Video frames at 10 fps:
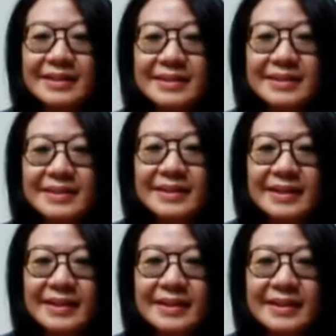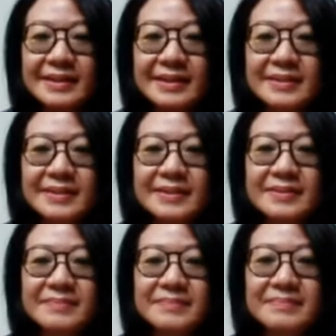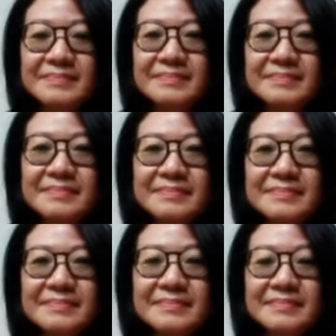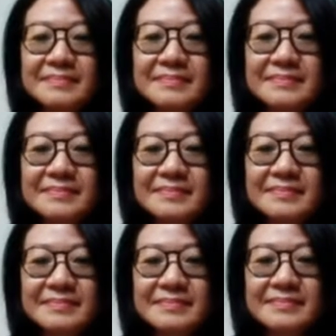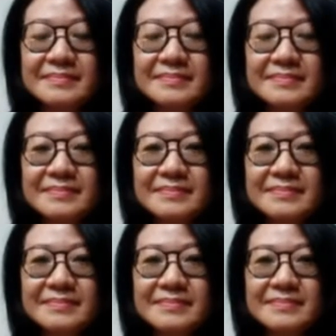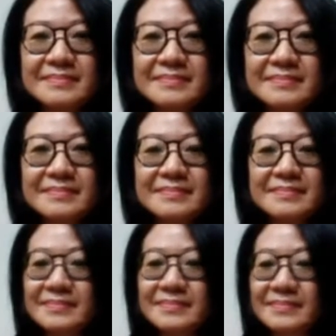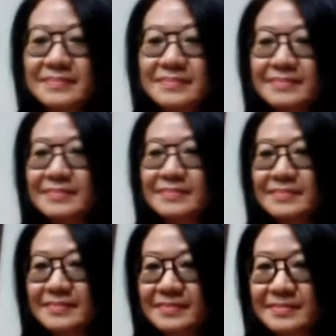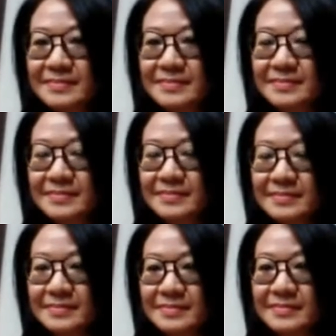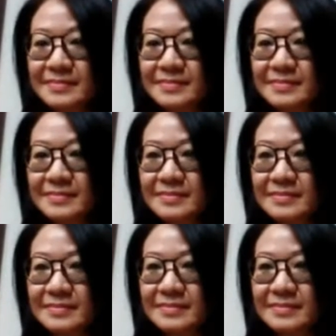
(not speaking)